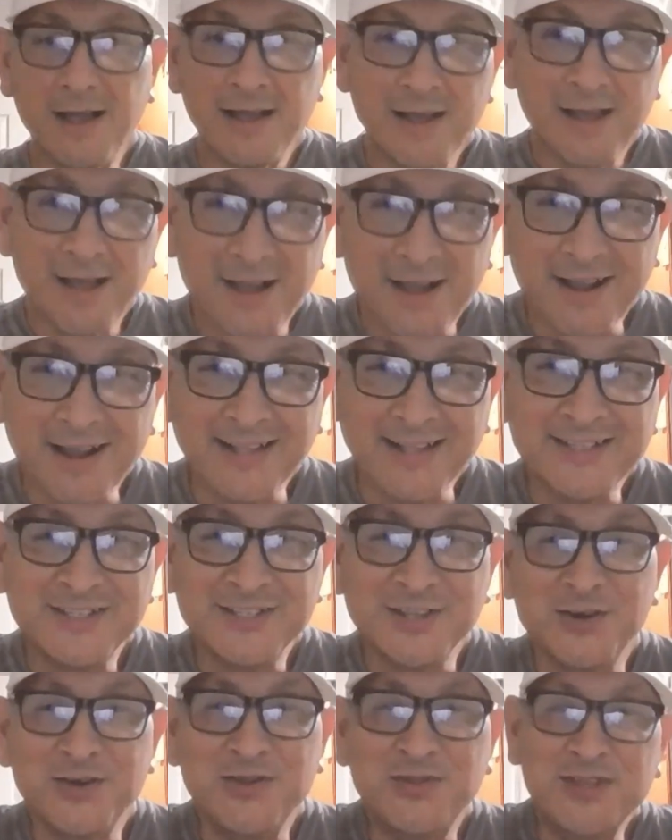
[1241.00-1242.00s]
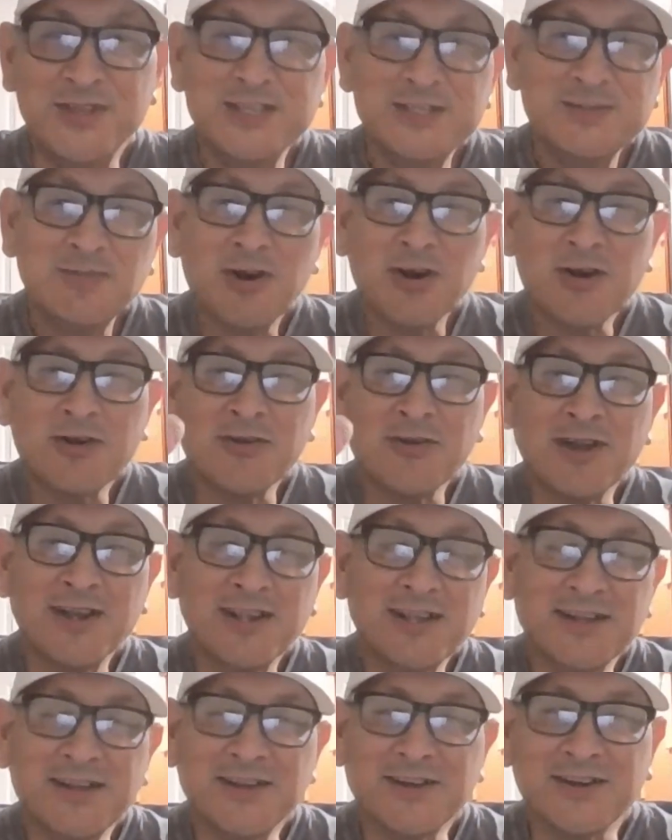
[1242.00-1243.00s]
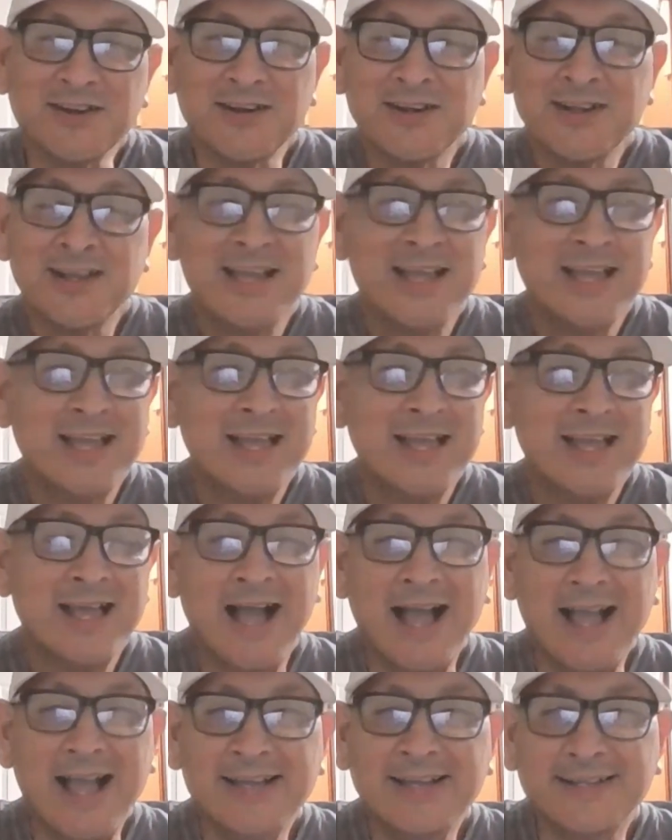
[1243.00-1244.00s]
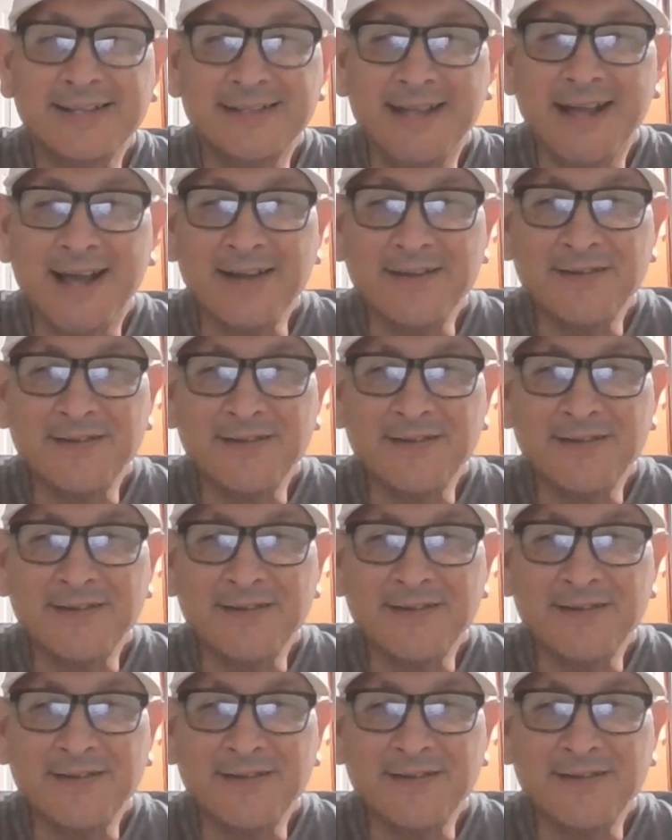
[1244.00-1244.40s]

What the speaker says: All right, so this part right here, I could not